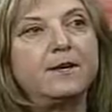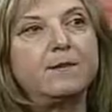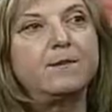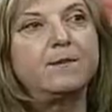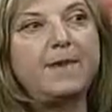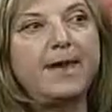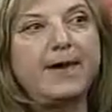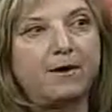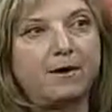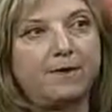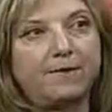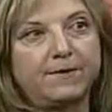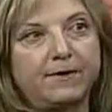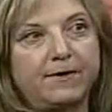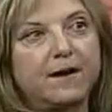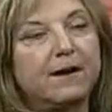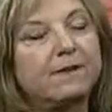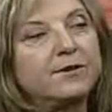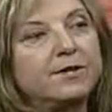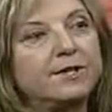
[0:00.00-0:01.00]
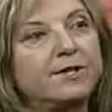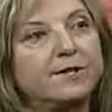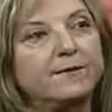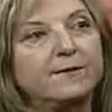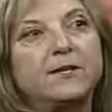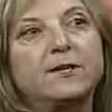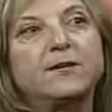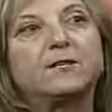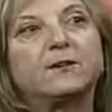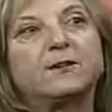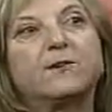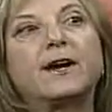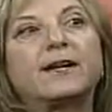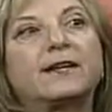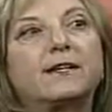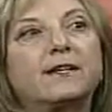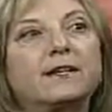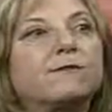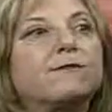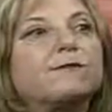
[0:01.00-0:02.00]
may offer coverage if they're
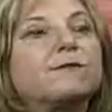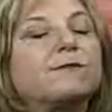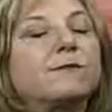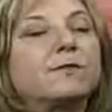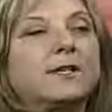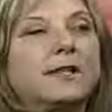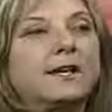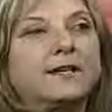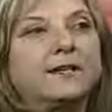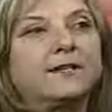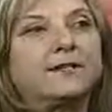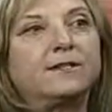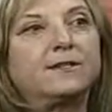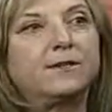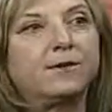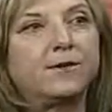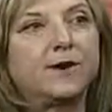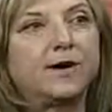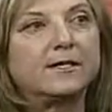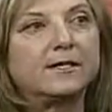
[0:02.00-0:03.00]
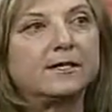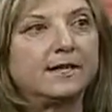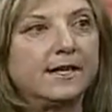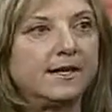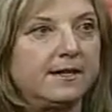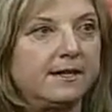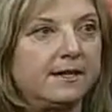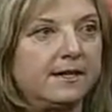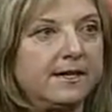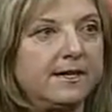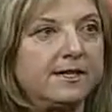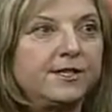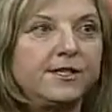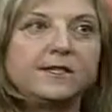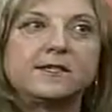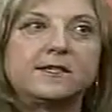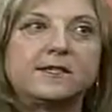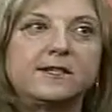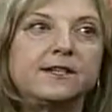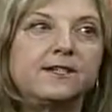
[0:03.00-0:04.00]
directly related to a skin
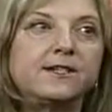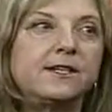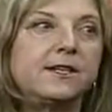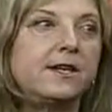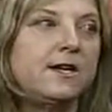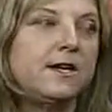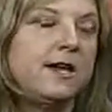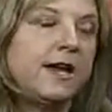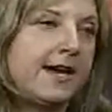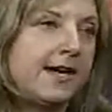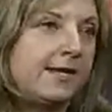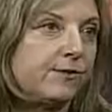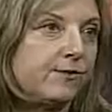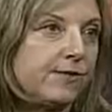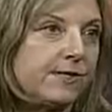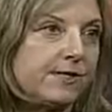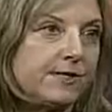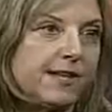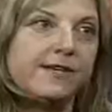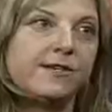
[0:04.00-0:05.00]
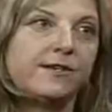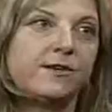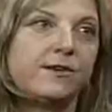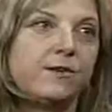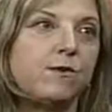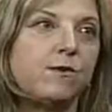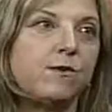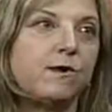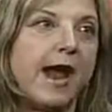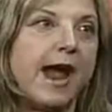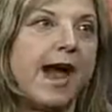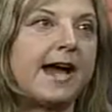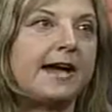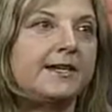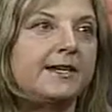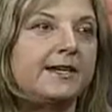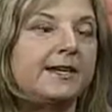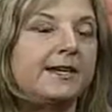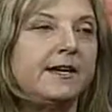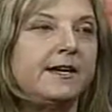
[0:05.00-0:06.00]
condition such as rosacea or
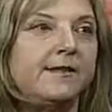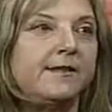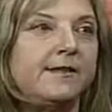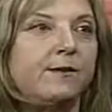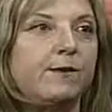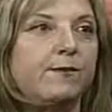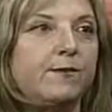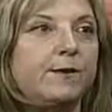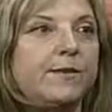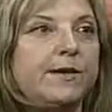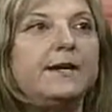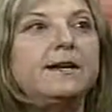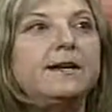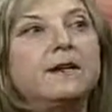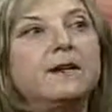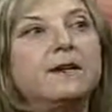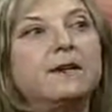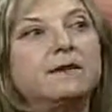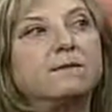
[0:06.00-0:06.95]
acne, and that would be